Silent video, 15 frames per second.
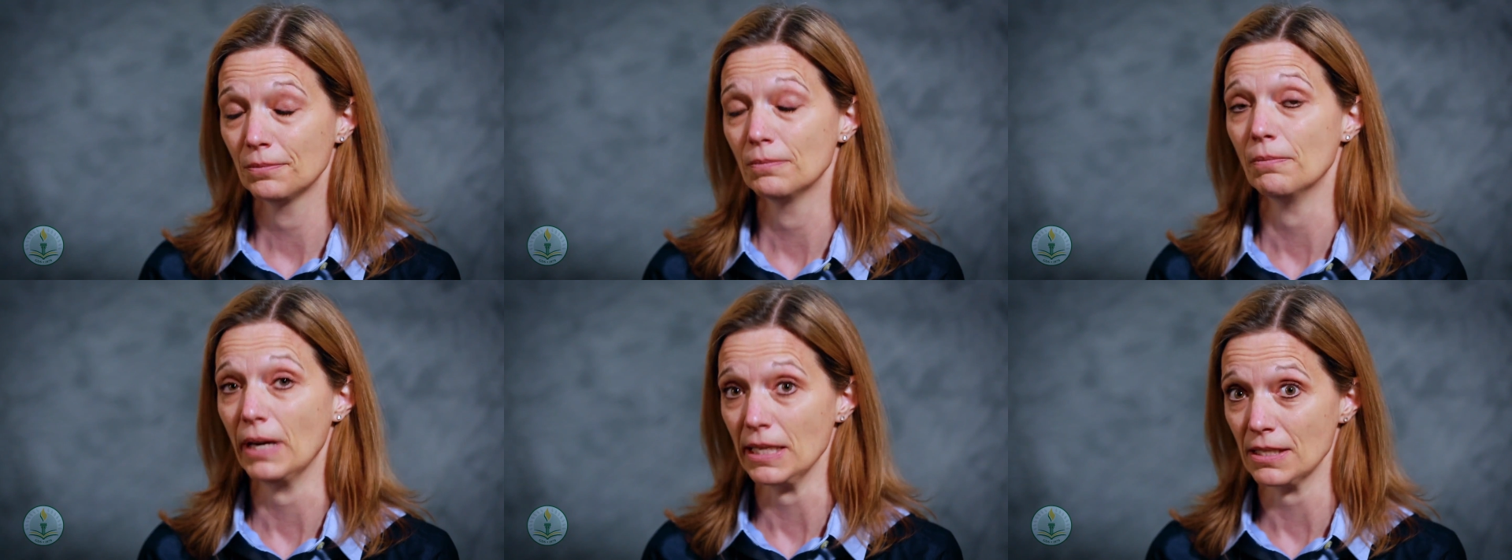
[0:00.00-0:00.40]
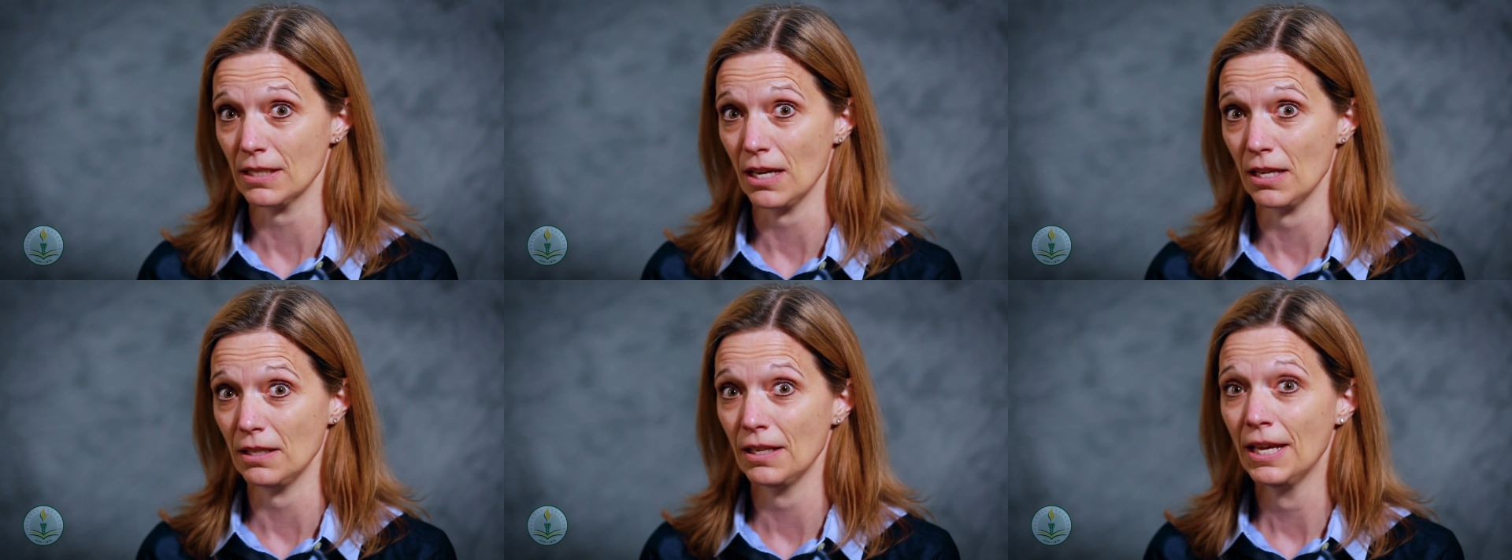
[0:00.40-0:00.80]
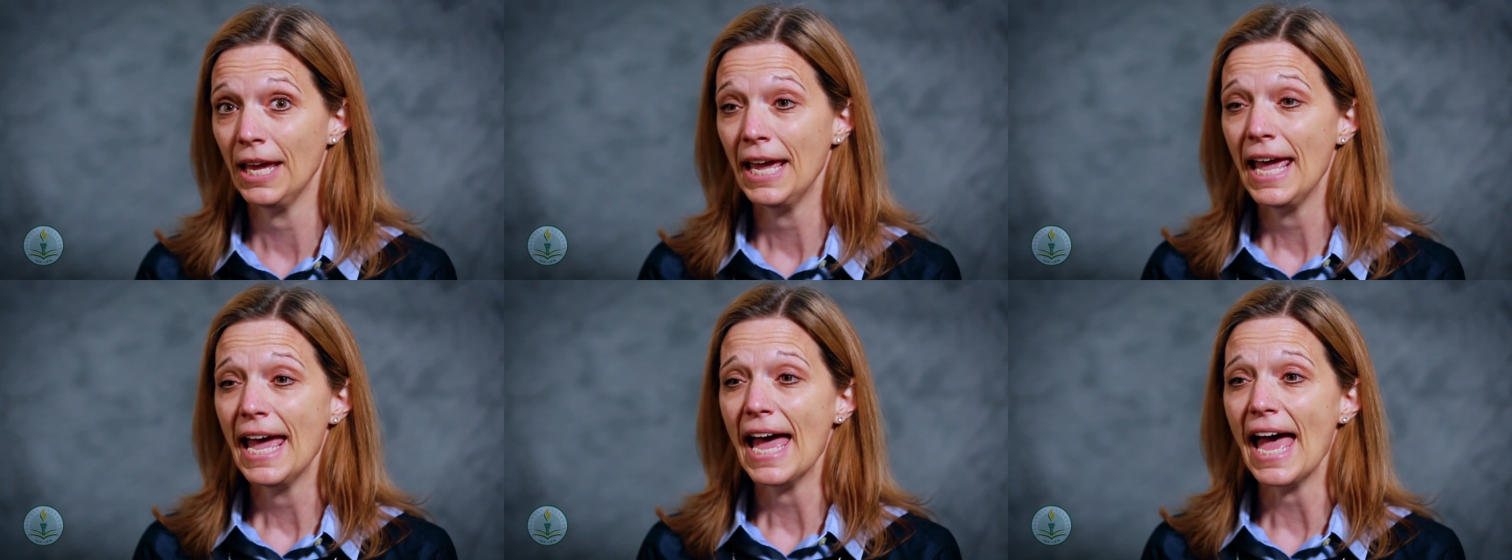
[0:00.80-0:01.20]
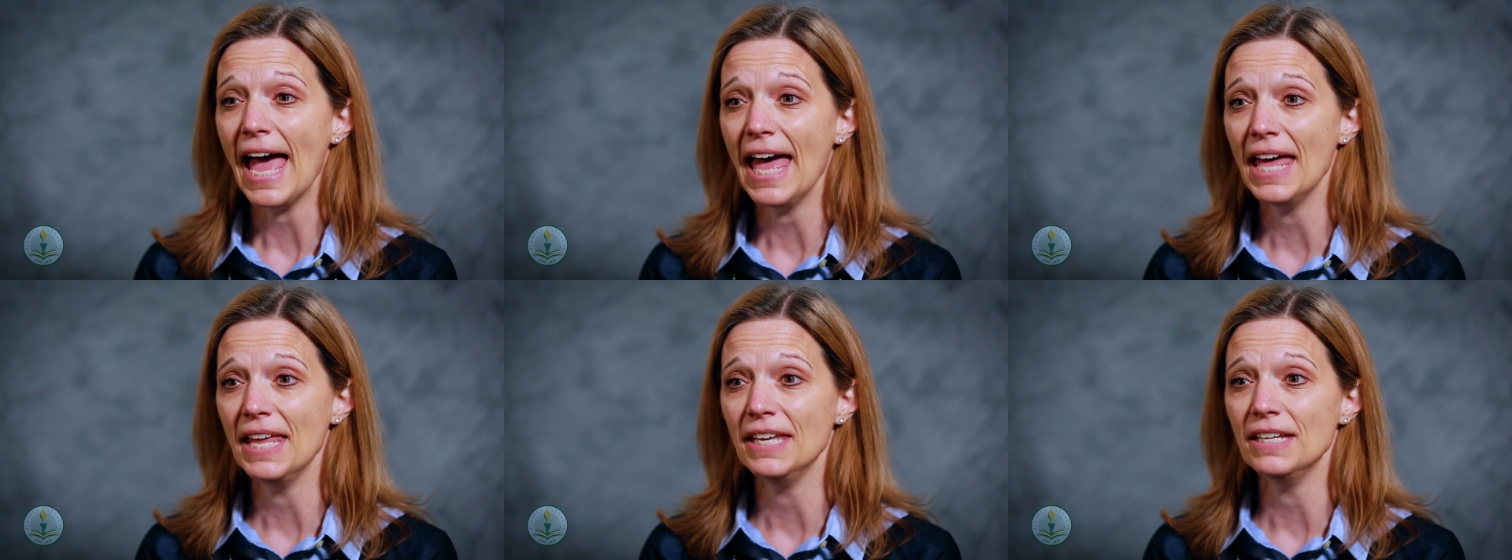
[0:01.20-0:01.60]
my son,
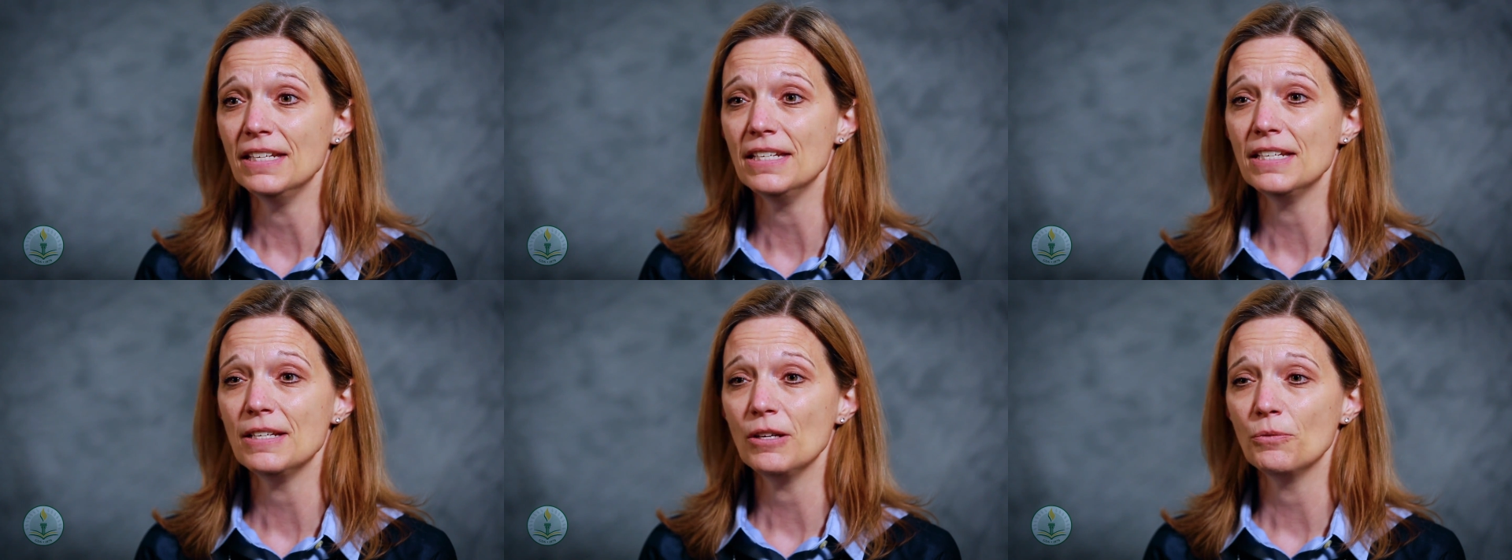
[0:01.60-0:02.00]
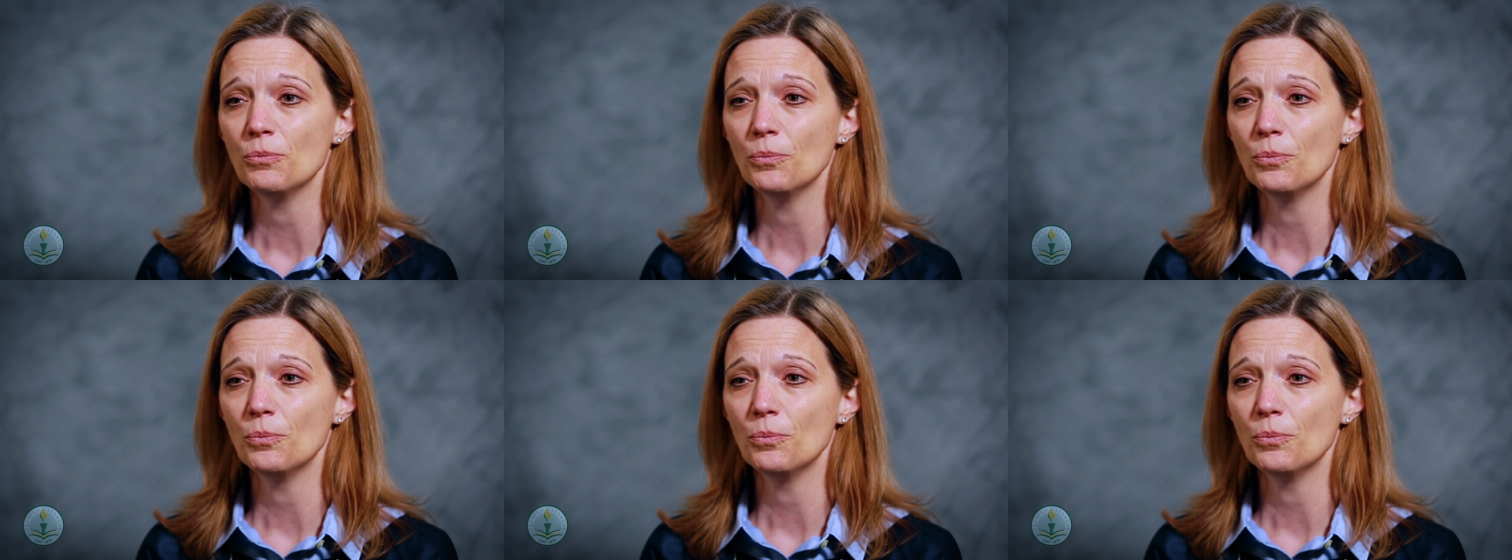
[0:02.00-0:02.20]
and